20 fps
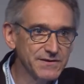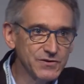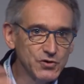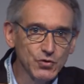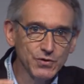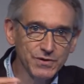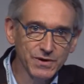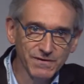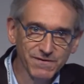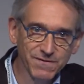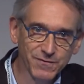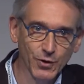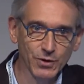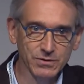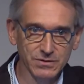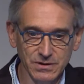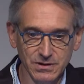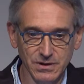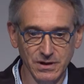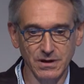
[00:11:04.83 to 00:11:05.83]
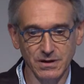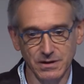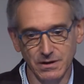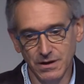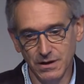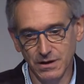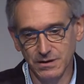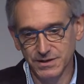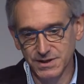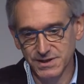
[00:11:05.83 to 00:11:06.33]
to the frontal
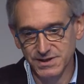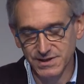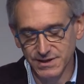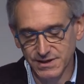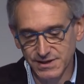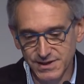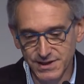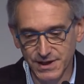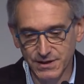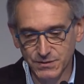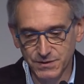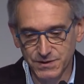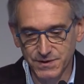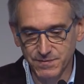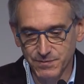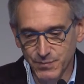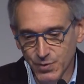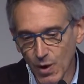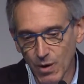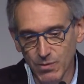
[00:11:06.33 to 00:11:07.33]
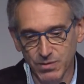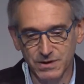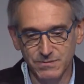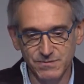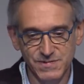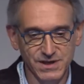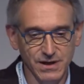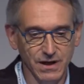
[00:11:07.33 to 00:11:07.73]
dysexecutive problems.